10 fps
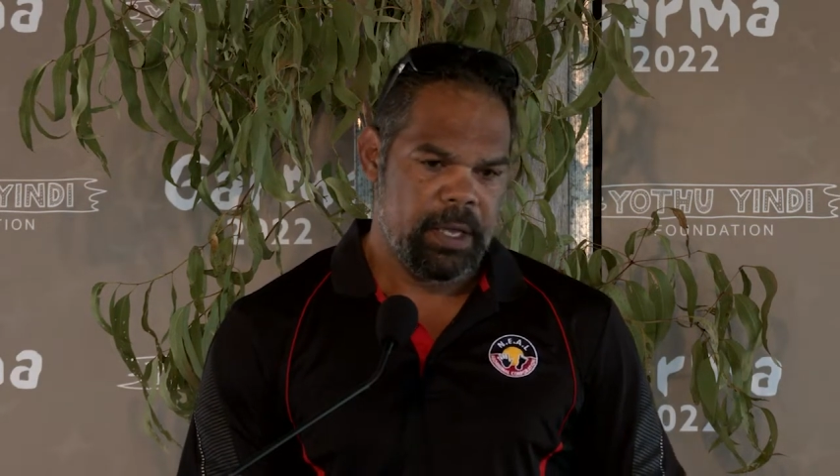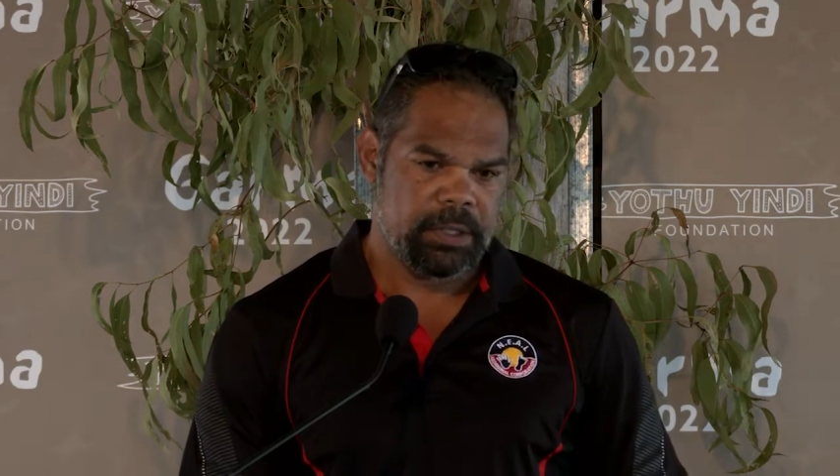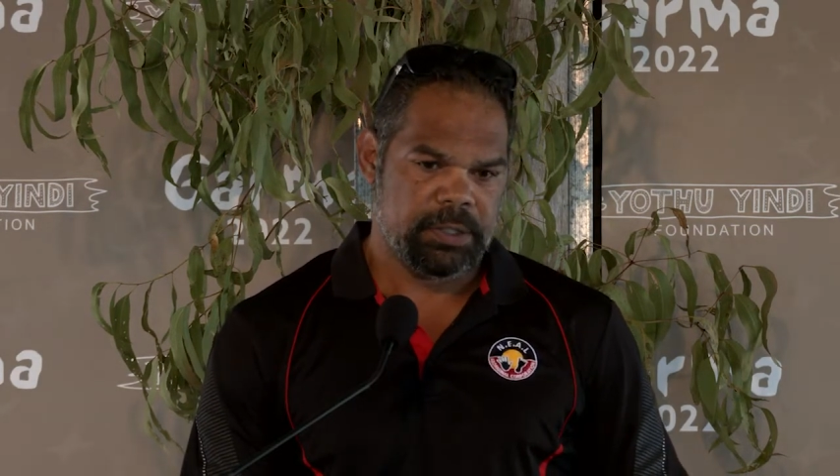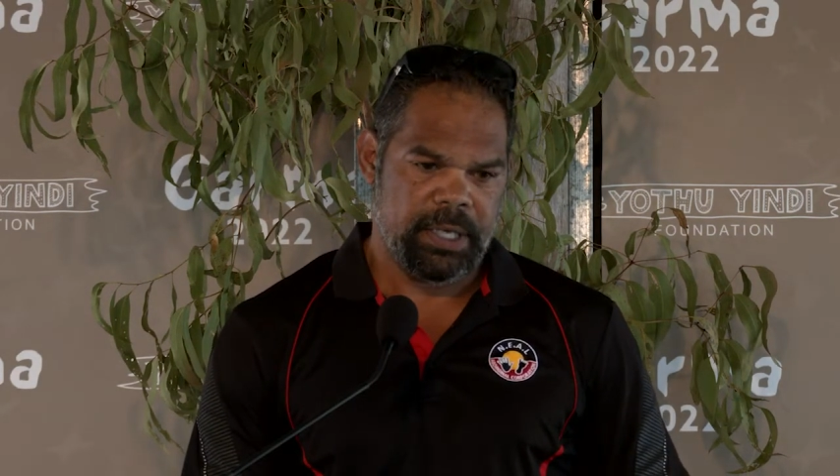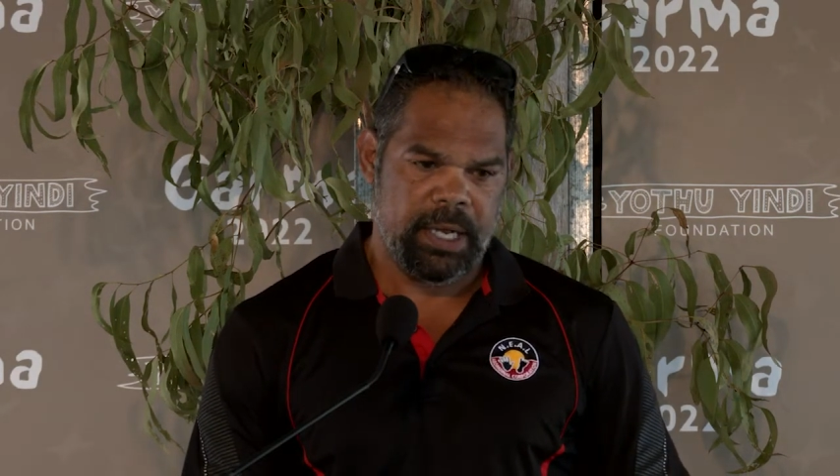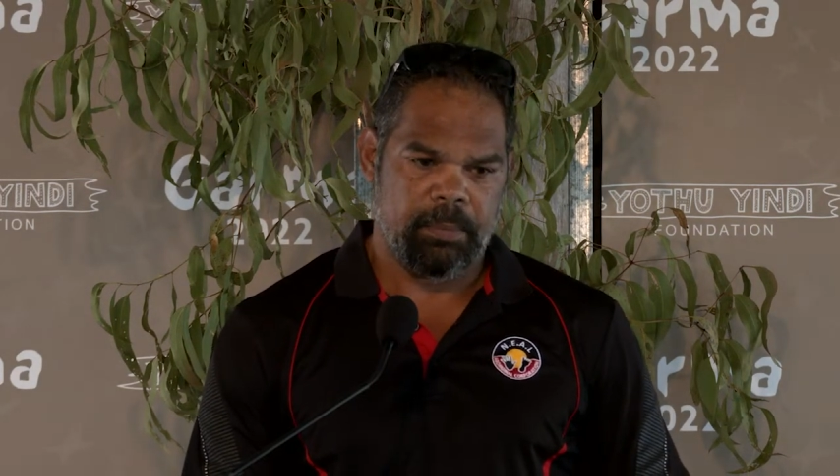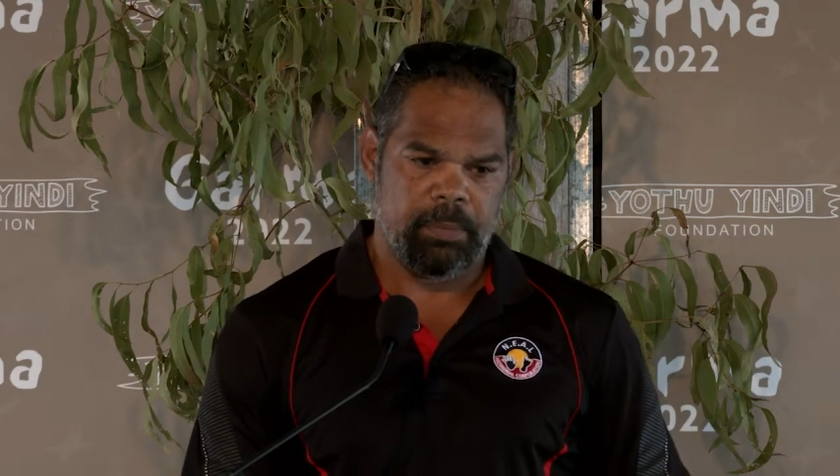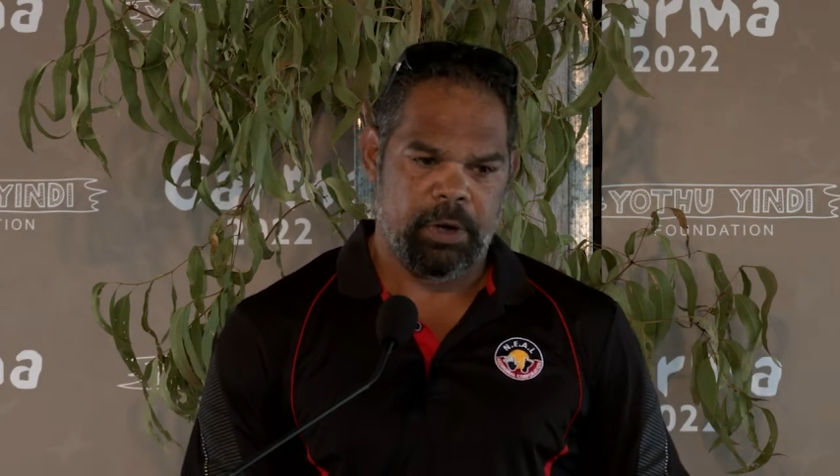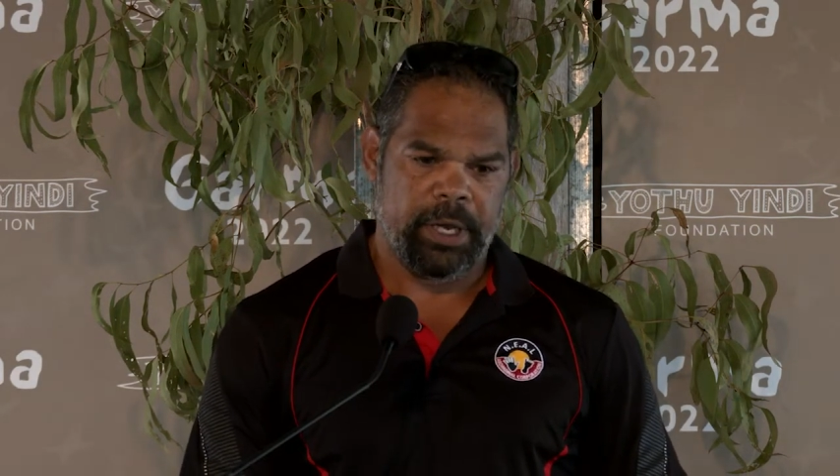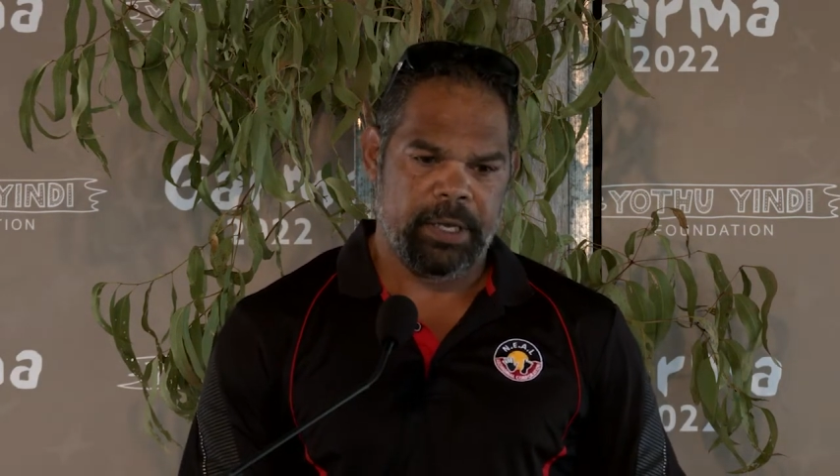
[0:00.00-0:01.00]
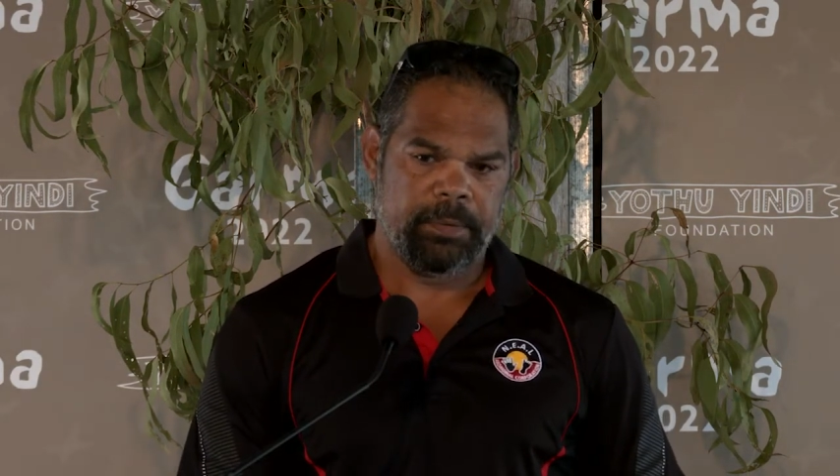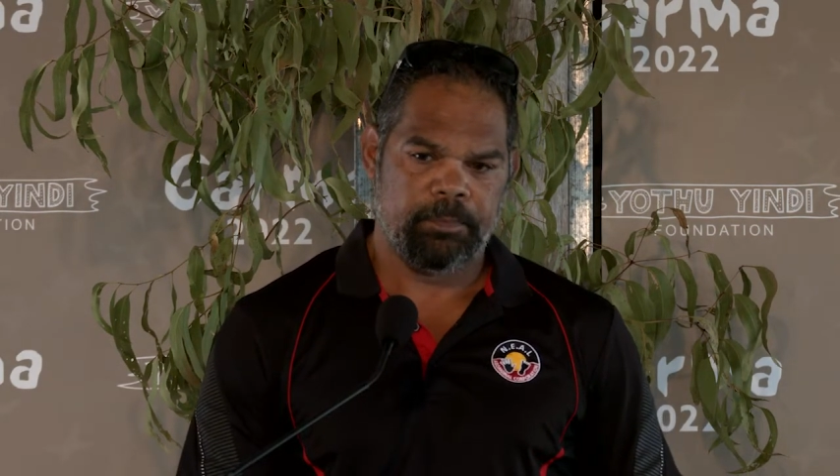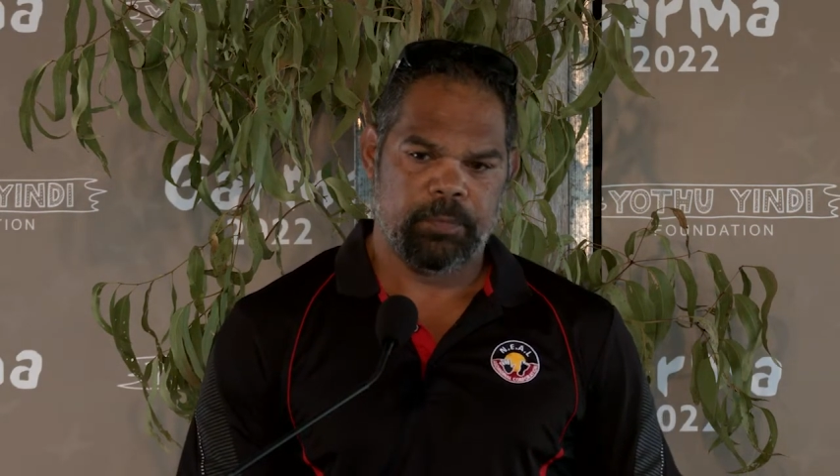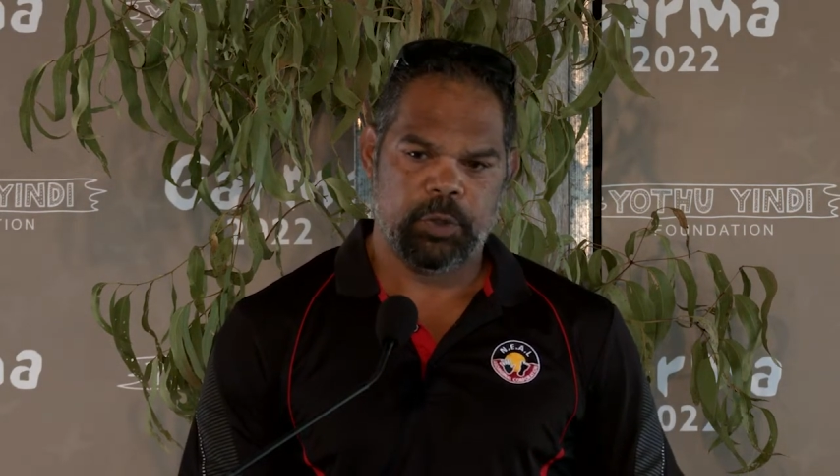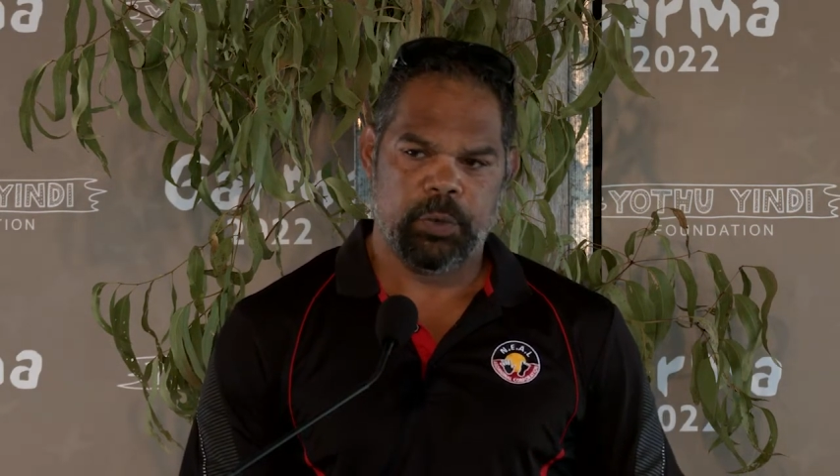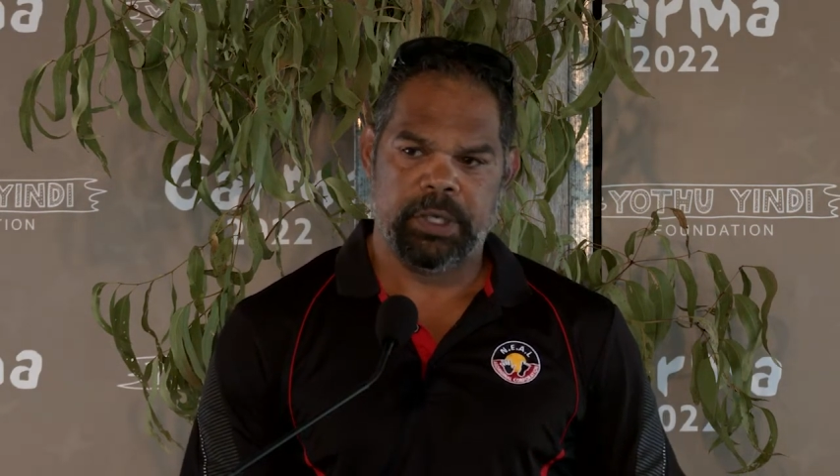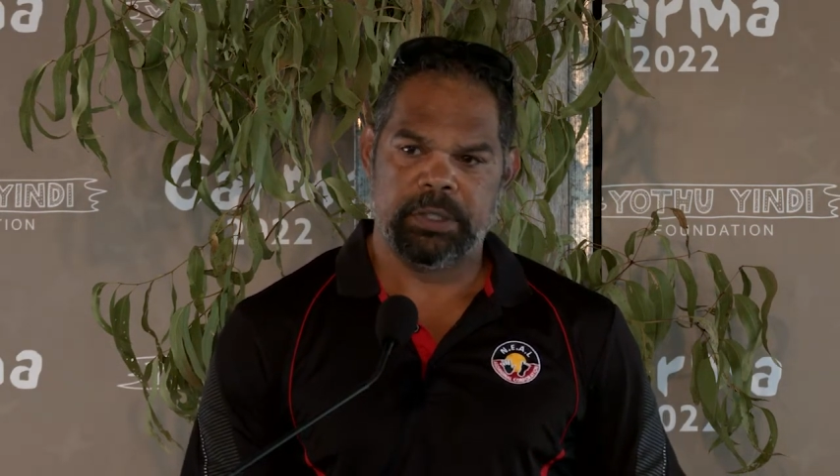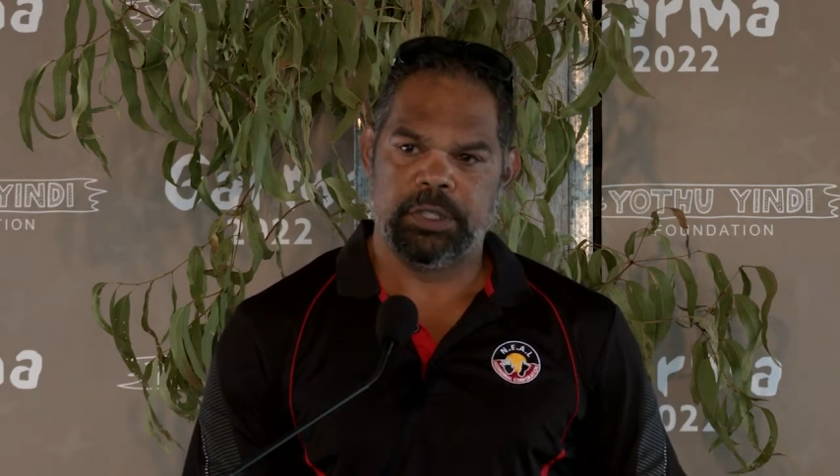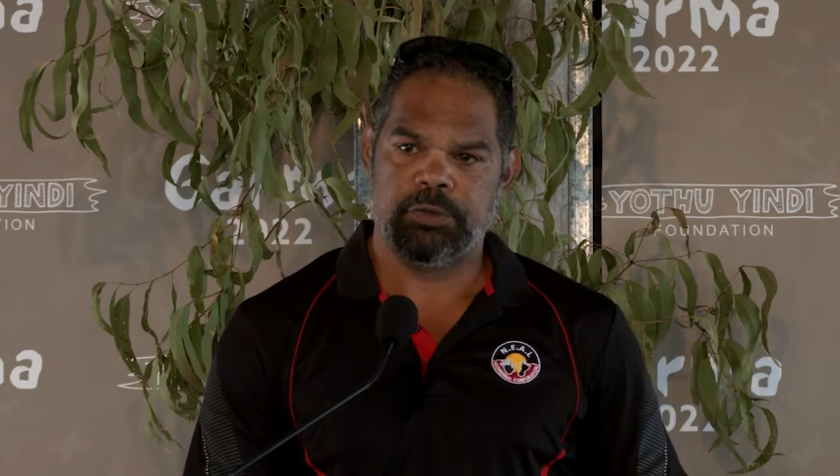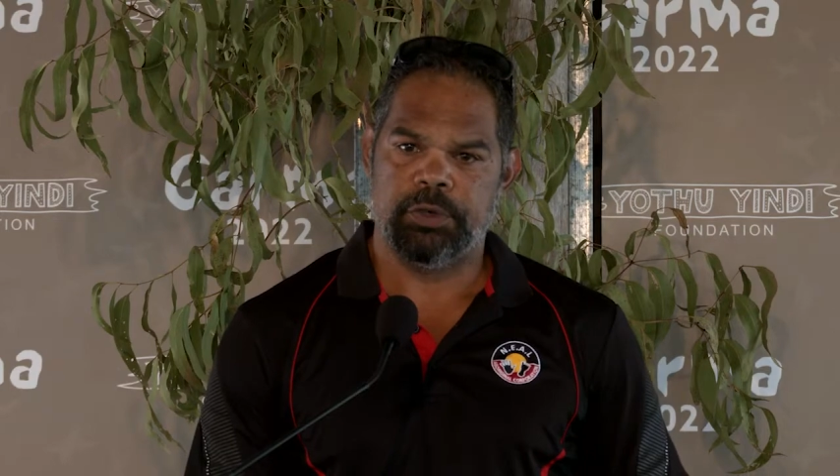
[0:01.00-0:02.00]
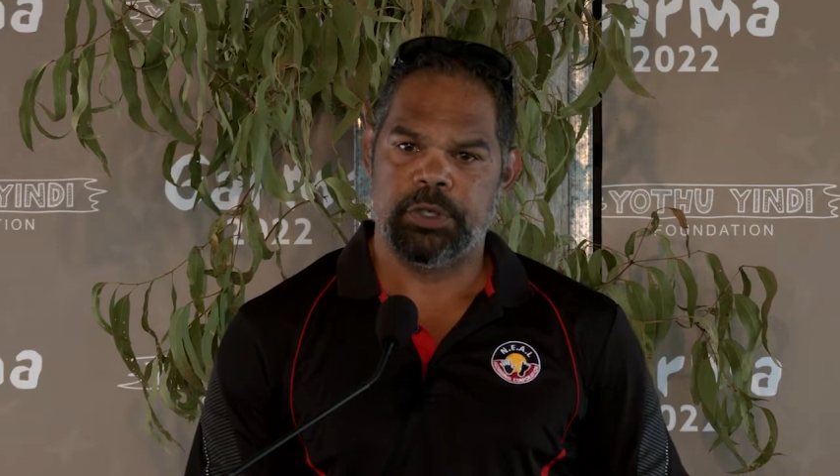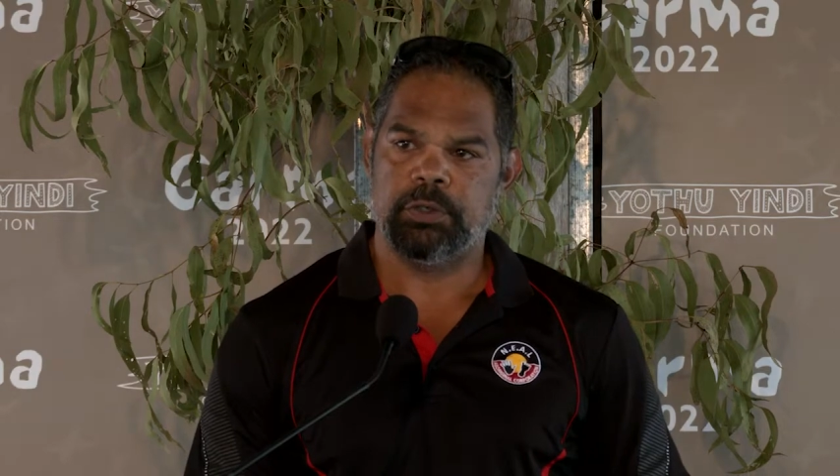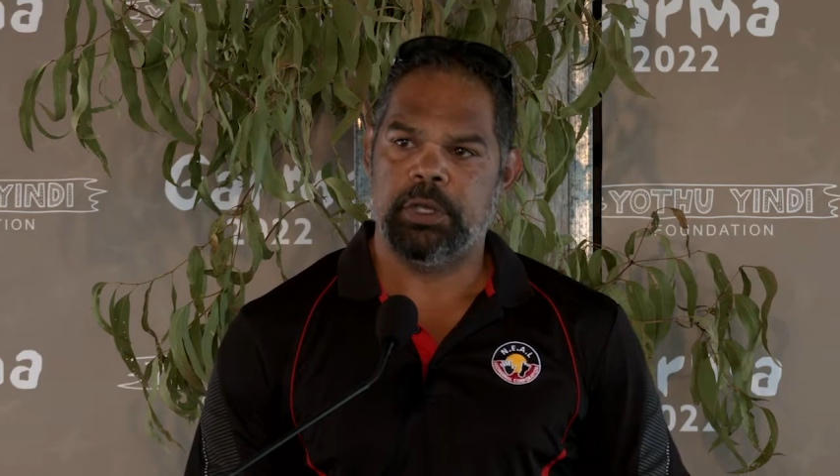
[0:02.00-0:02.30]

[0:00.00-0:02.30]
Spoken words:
set up by the 26 traditional